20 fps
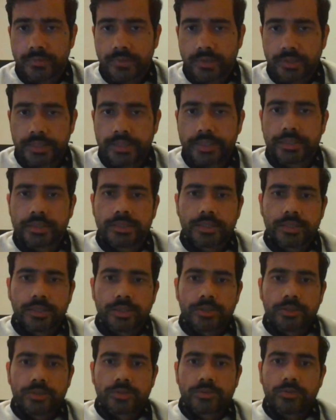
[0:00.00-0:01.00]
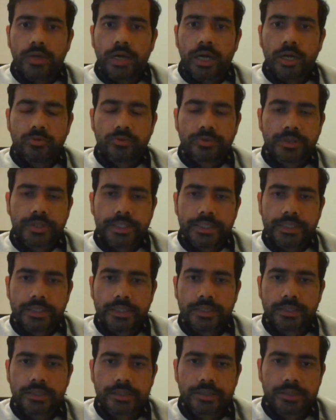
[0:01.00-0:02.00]
Right. So house rent
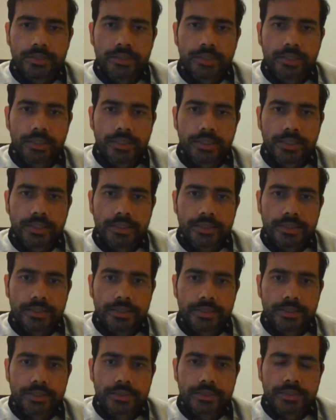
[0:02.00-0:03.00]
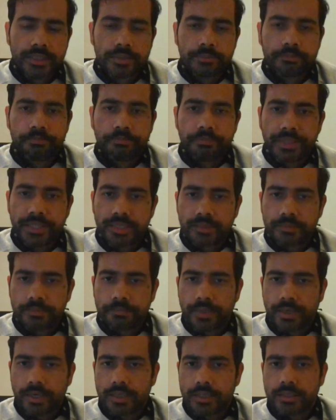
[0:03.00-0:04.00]
is a big
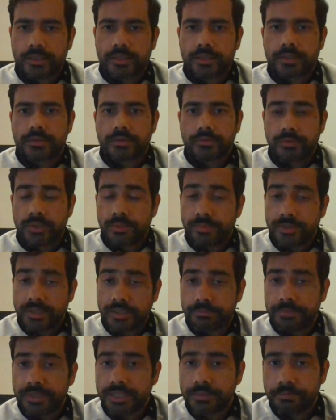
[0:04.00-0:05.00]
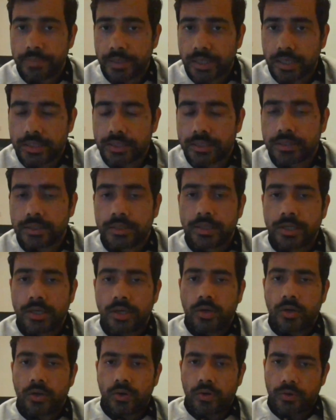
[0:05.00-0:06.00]
part, will be a big part
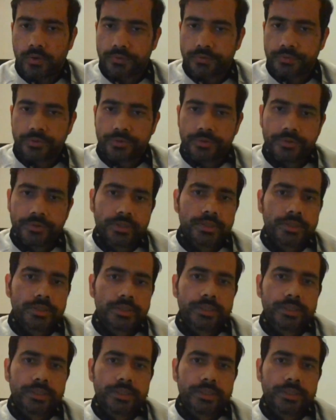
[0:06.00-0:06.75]
of your